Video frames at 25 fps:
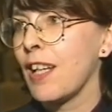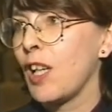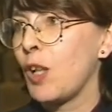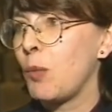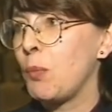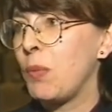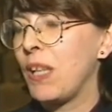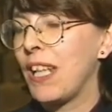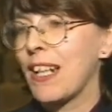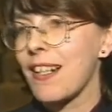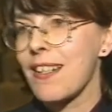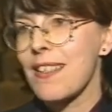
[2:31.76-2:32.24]

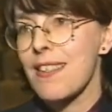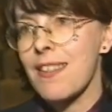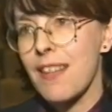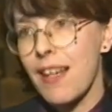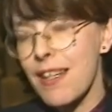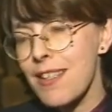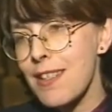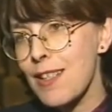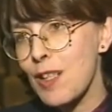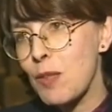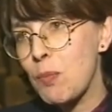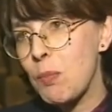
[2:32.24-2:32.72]
they'll be
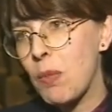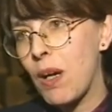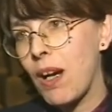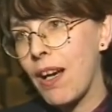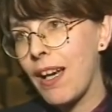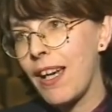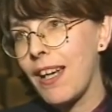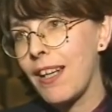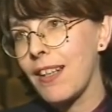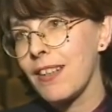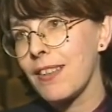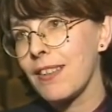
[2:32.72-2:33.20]
excited
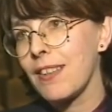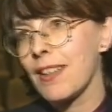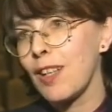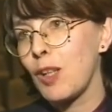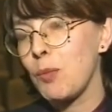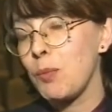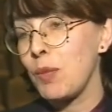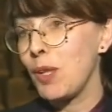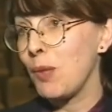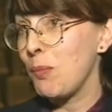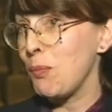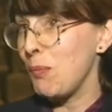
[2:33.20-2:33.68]
by it,
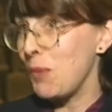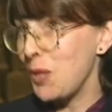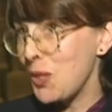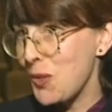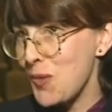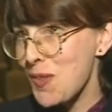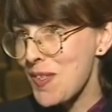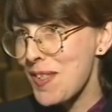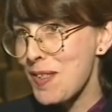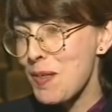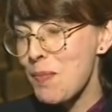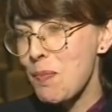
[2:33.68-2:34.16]
they'll be
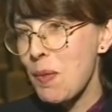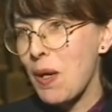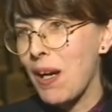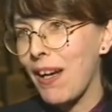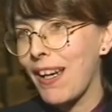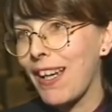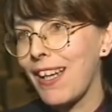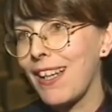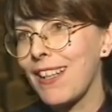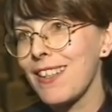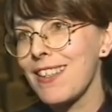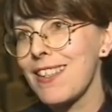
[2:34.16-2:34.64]
amused
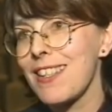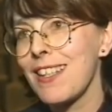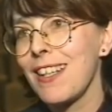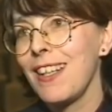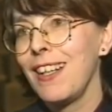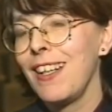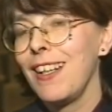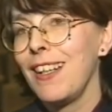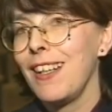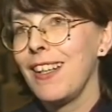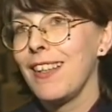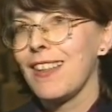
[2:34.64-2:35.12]
by
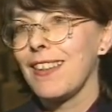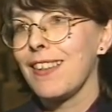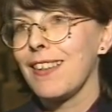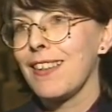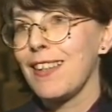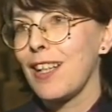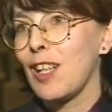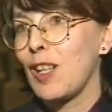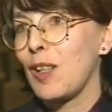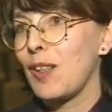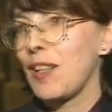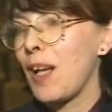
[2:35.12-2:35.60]
it.
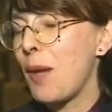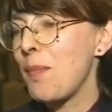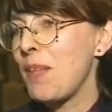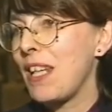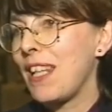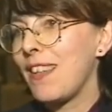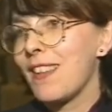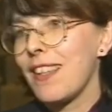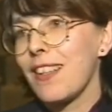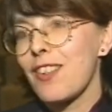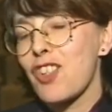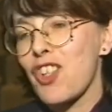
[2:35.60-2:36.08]

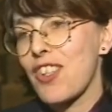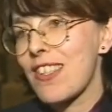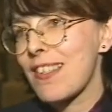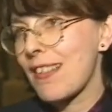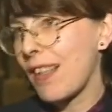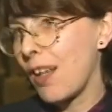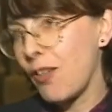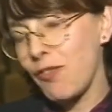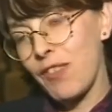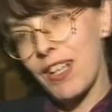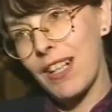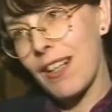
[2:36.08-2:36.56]
They'll
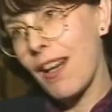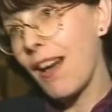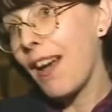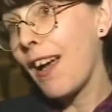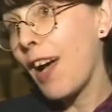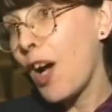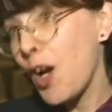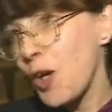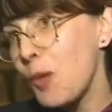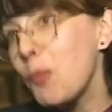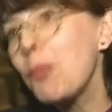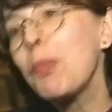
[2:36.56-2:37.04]
just love it.
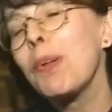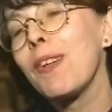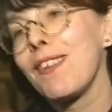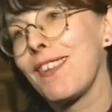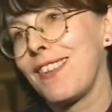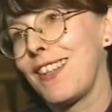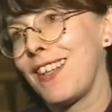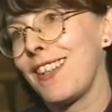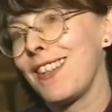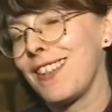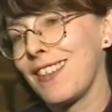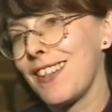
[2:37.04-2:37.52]
I hope
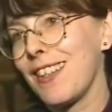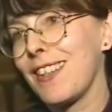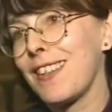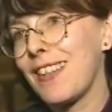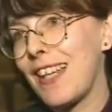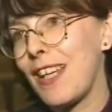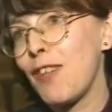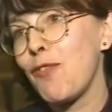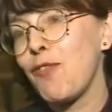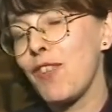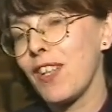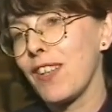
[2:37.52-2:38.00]

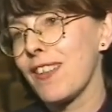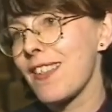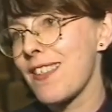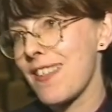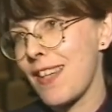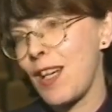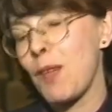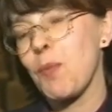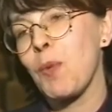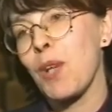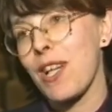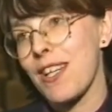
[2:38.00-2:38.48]
that they feel
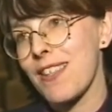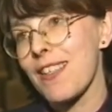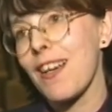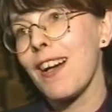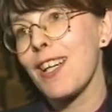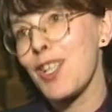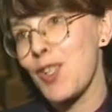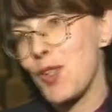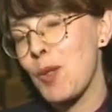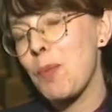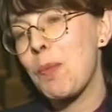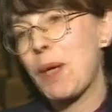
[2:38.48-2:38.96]
the same way
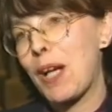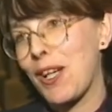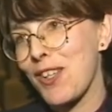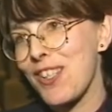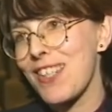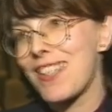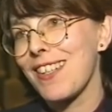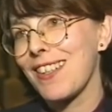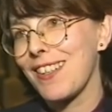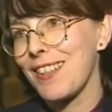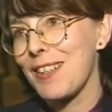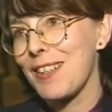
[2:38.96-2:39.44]
as I do about